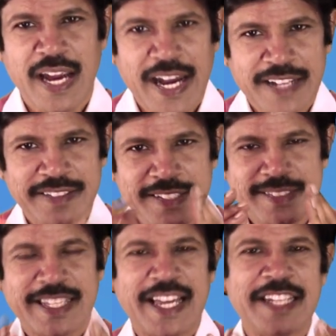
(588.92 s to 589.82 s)
And
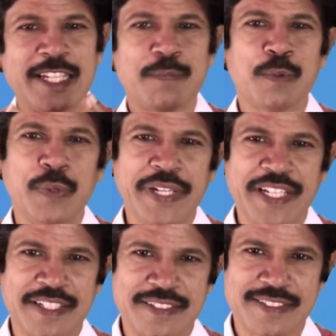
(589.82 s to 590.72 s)
these carrier
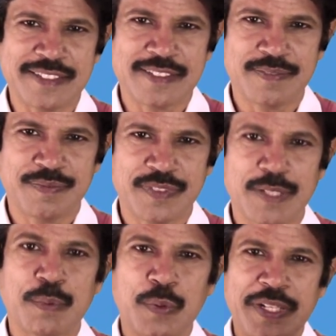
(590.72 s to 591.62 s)
proteins,
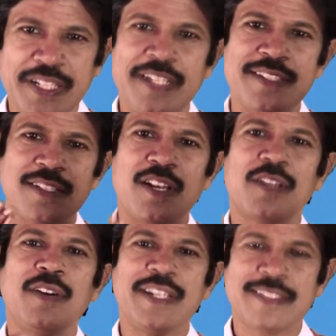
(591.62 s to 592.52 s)
the protein, it is
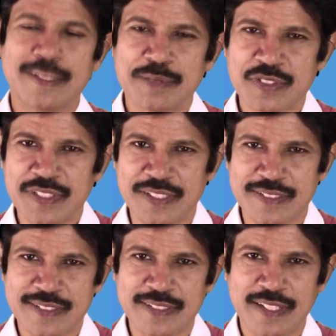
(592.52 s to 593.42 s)
organic
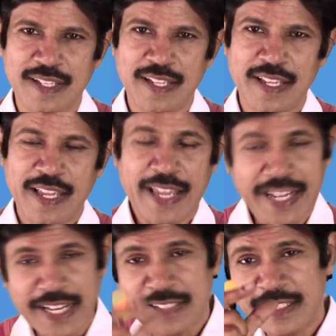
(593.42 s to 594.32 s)
substance.
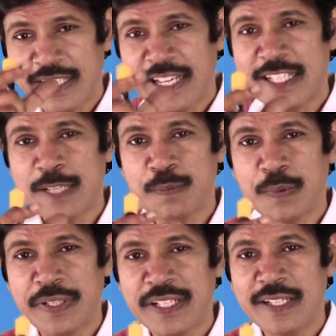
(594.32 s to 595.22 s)
Again the carrier
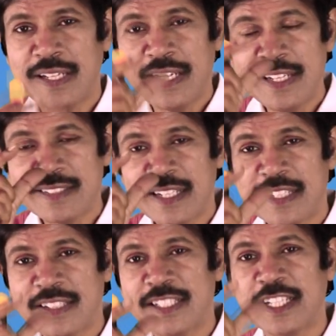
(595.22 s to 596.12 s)
protein is
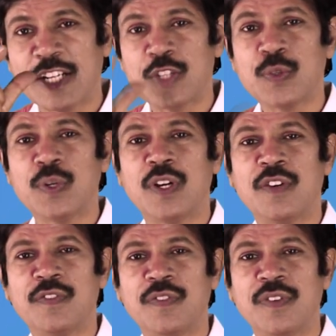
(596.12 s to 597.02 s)
under the control
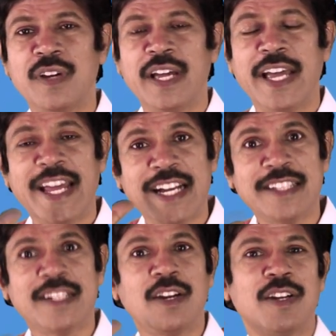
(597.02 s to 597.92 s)
of
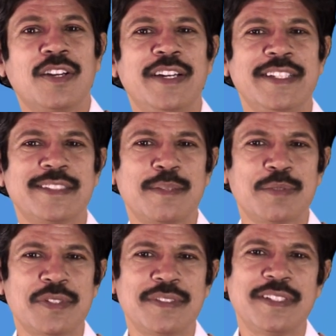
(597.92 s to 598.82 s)
another organic
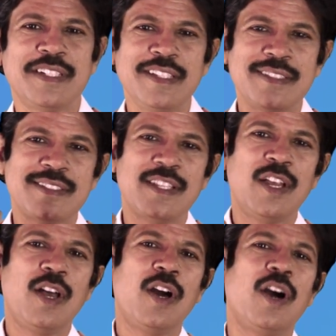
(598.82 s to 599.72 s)
substance, it is
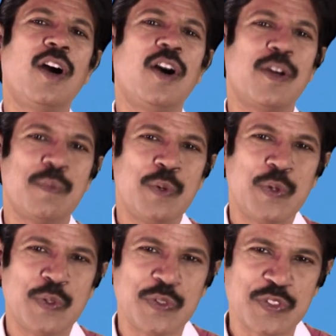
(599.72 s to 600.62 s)

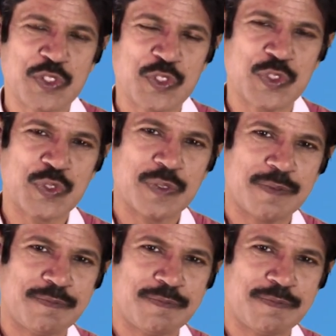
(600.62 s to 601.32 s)
hormones.